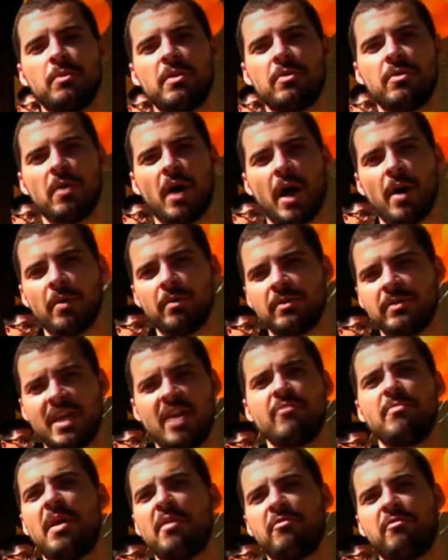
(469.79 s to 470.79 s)
with uh,
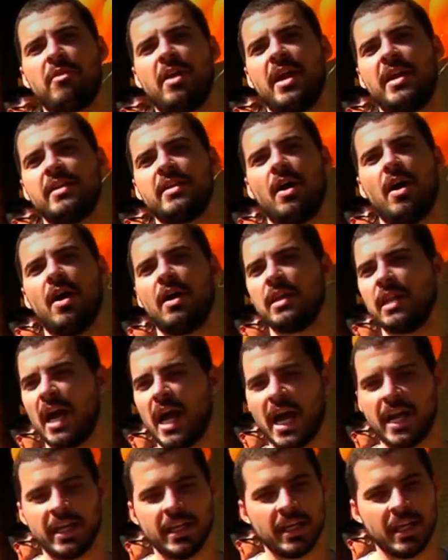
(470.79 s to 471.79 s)
Save My Friend
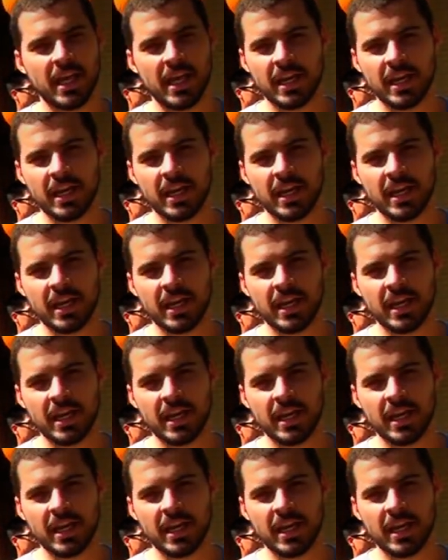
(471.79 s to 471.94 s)
online, and,